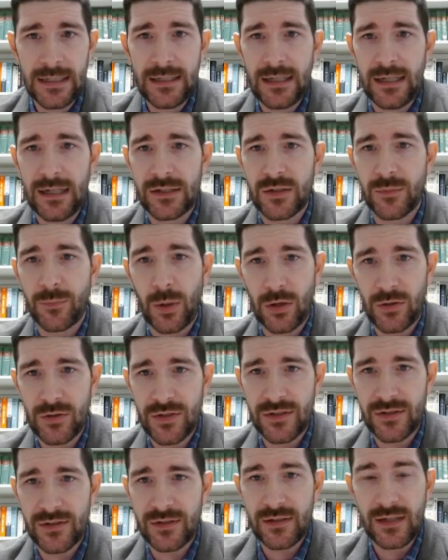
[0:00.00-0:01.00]
to
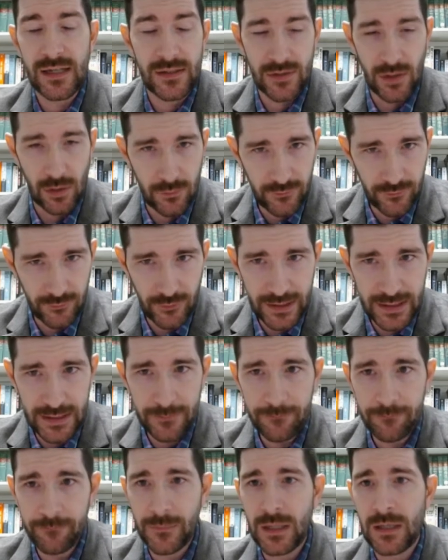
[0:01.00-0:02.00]
purchase his own
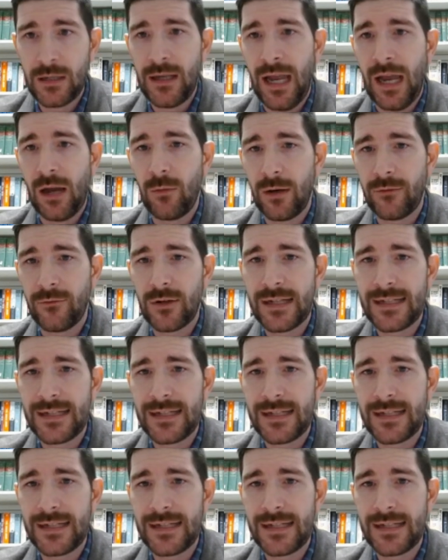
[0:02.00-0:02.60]
freedom. However,